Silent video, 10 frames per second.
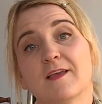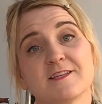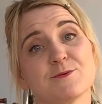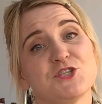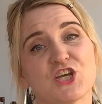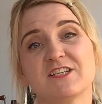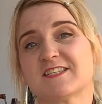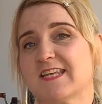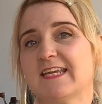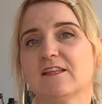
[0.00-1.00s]
So as you can
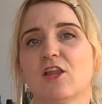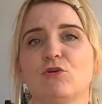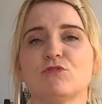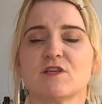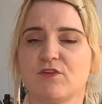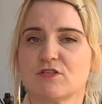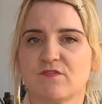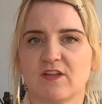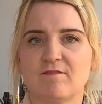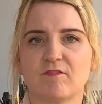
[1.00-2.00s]
see, loads of
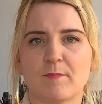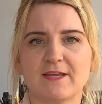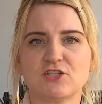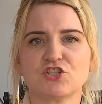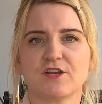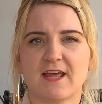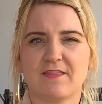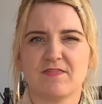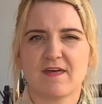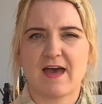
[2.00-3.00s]
useful information
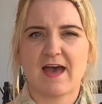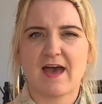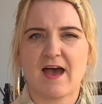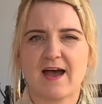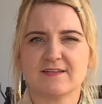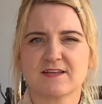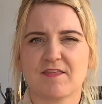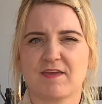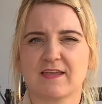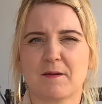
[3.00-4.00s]
in there, and I
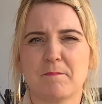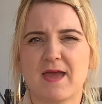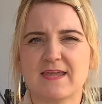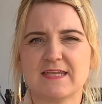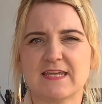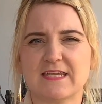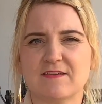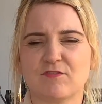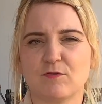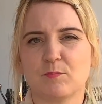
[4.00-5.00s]
think I may
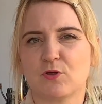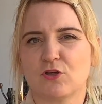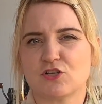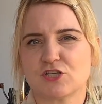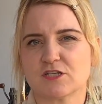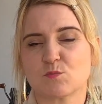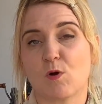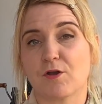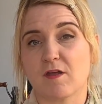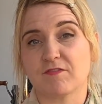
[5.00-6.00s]
even purchase
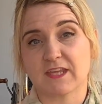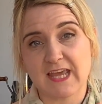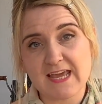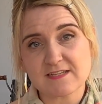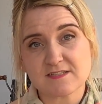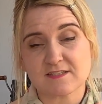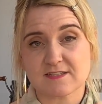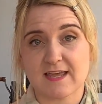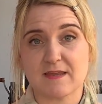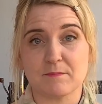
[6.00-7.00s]
one of the kits, the
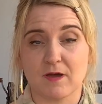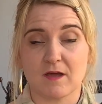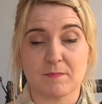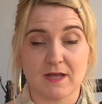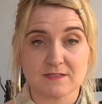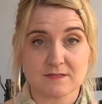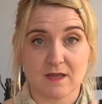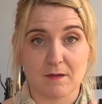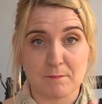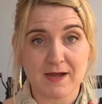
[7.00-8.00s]
same as
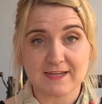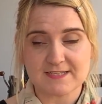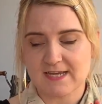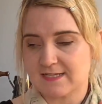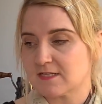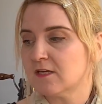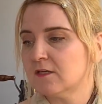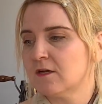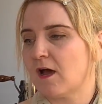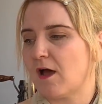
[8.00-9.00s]
Maggie did,
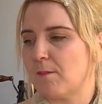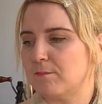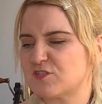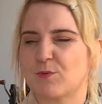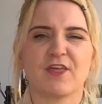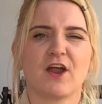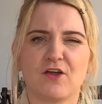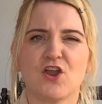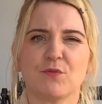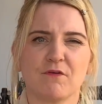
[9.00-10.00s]
so that
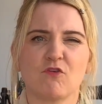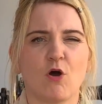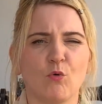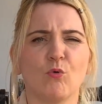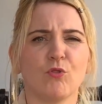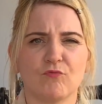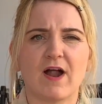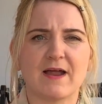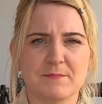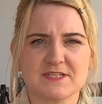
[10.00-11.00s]
I know they've got all the
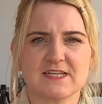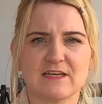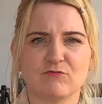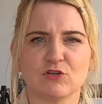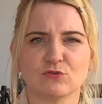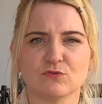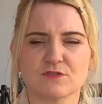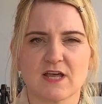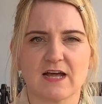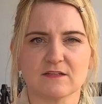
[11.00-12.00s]
right
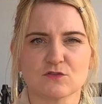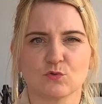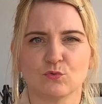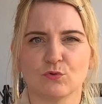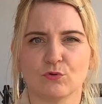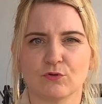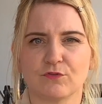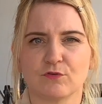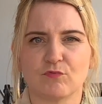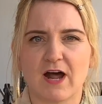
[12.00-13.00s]
materials and all
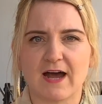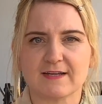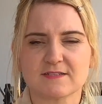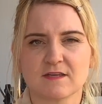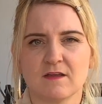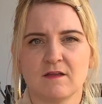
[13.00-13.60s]
the right